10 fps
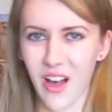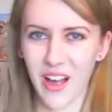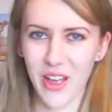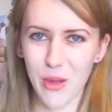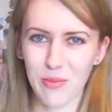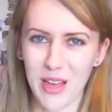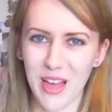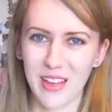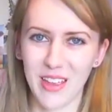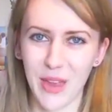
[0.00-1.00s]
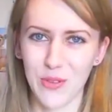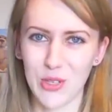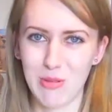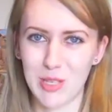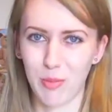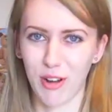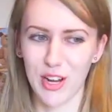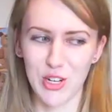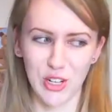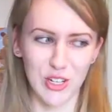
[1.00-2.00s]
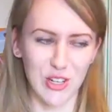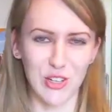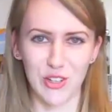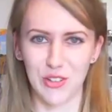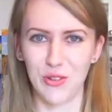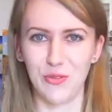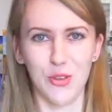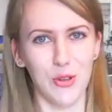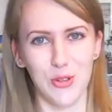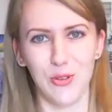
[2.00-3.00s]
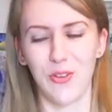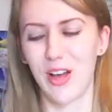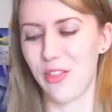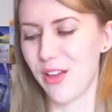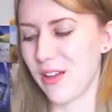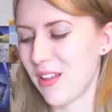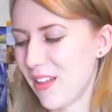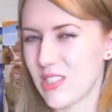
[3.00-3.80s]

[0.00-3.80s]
I hope that gave you some inspiration and didn't just confuse you further.